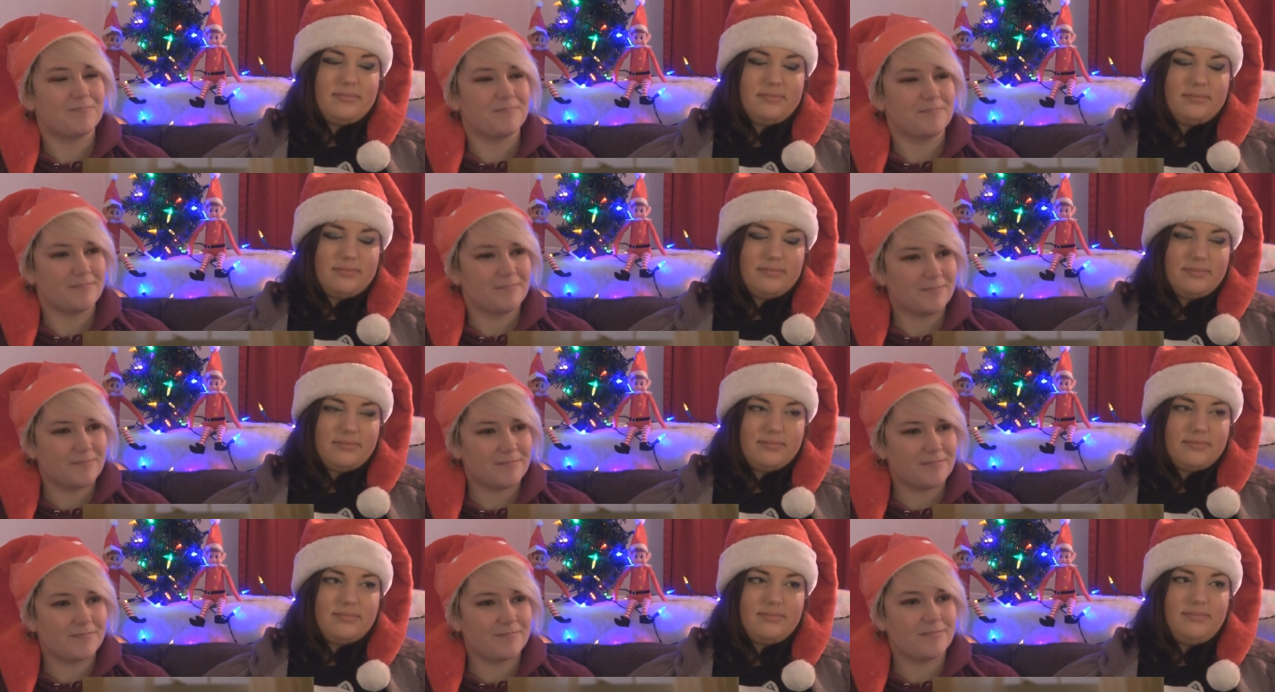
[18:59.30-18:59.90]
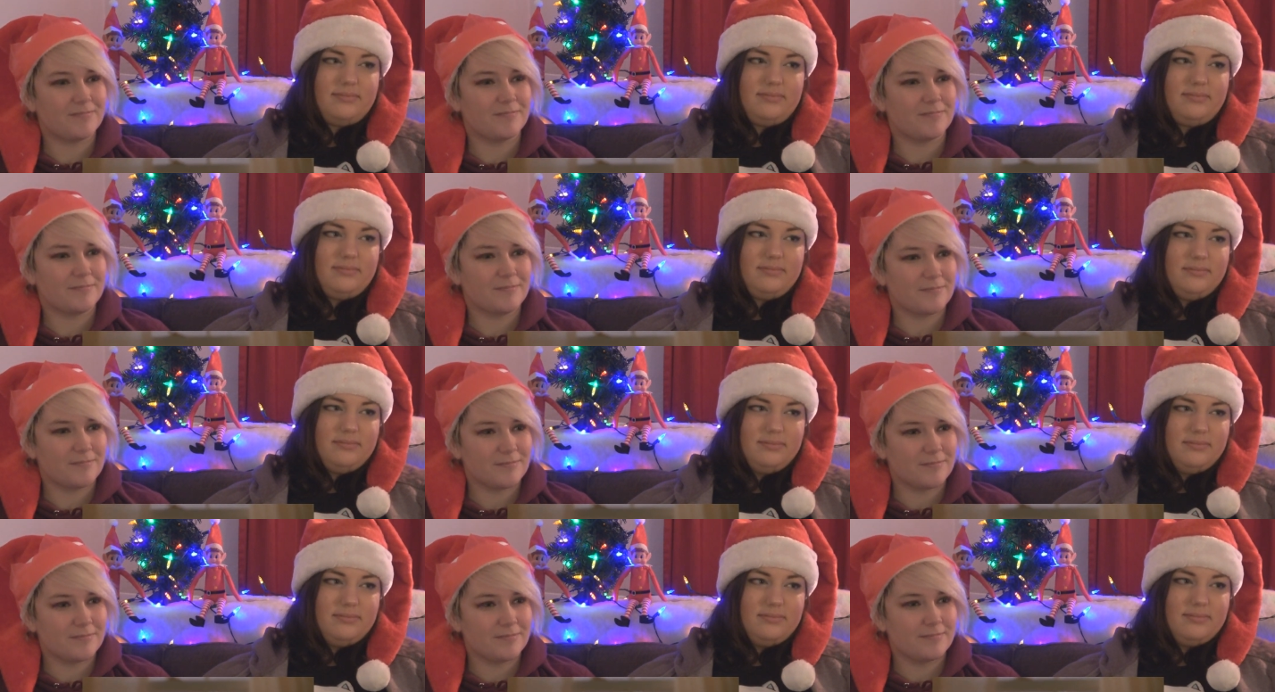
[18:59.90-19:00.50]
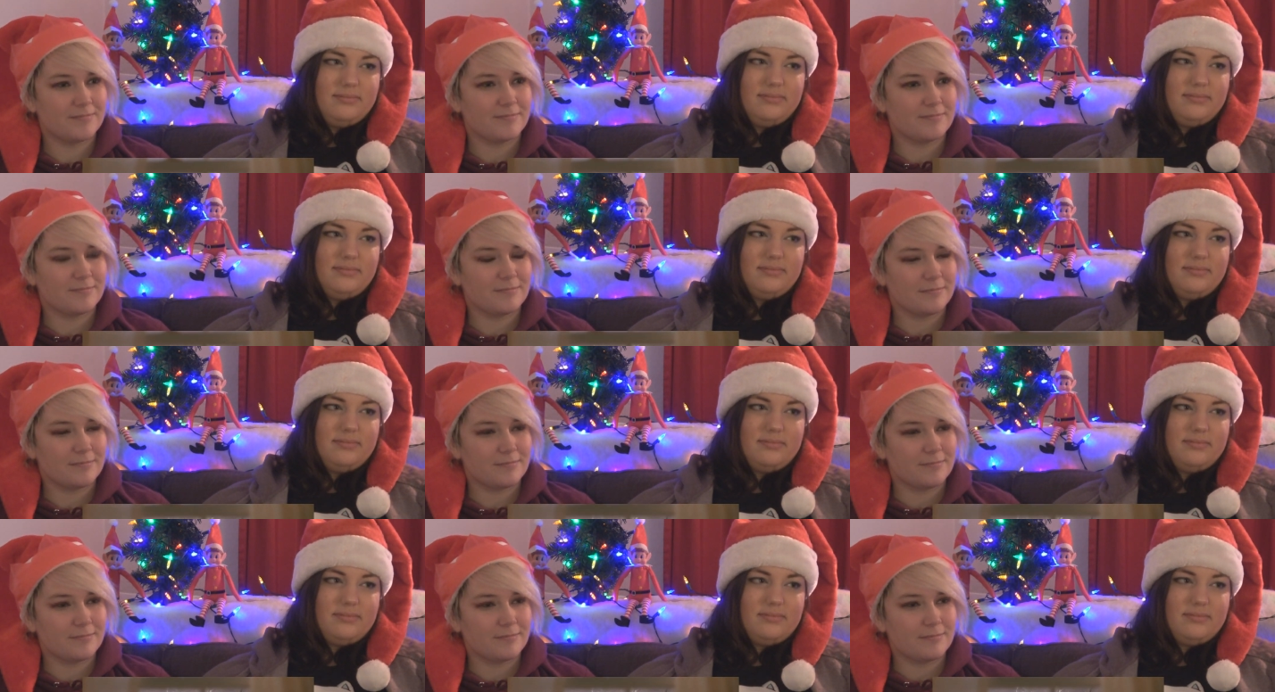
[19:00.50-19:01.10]

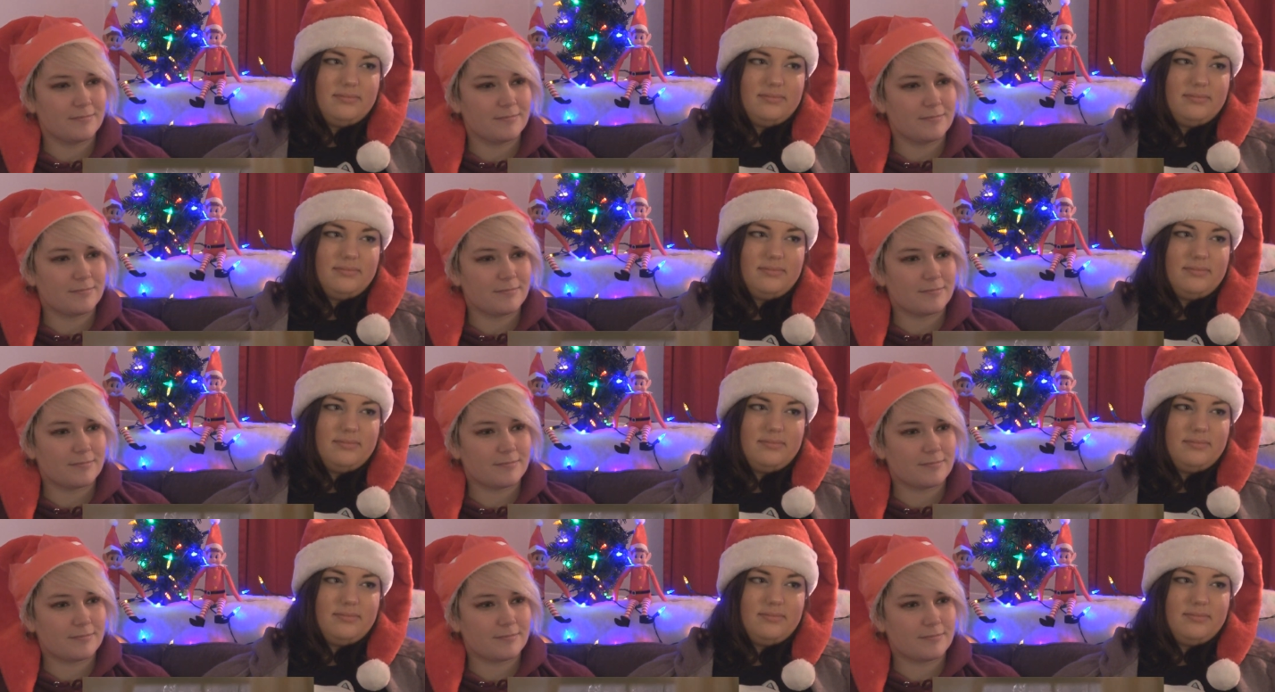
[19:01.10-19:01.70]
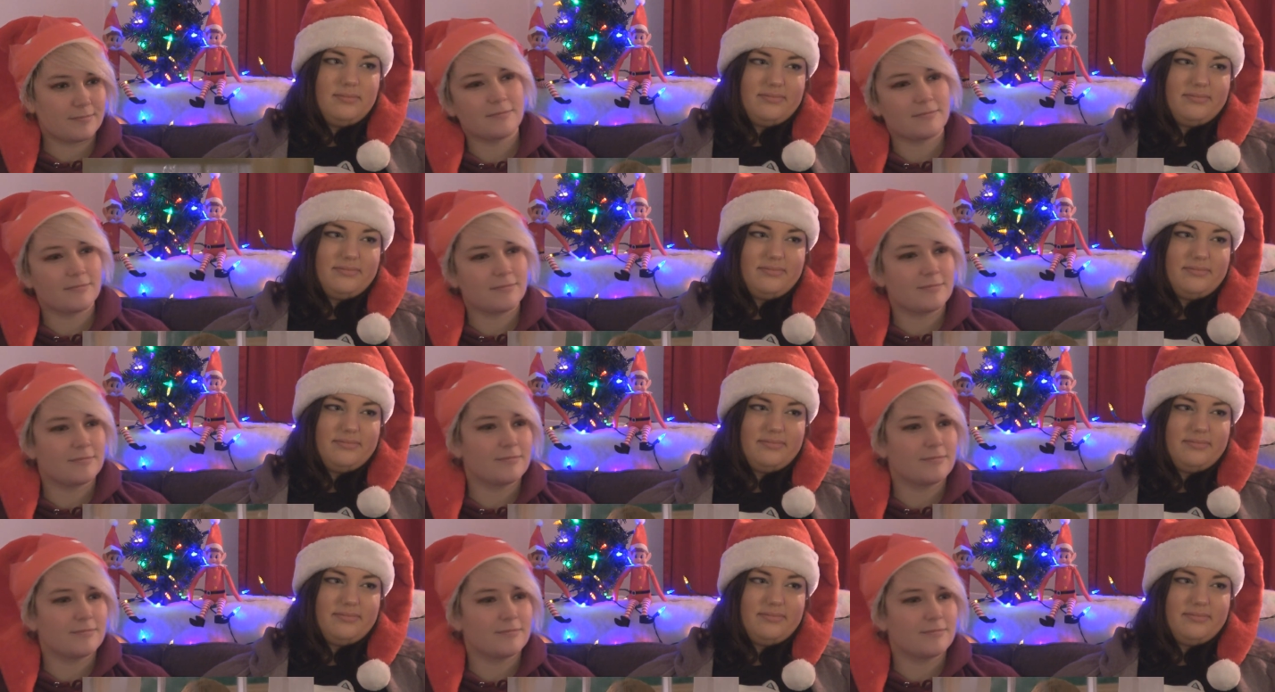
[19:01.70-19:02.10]
Nothing is said.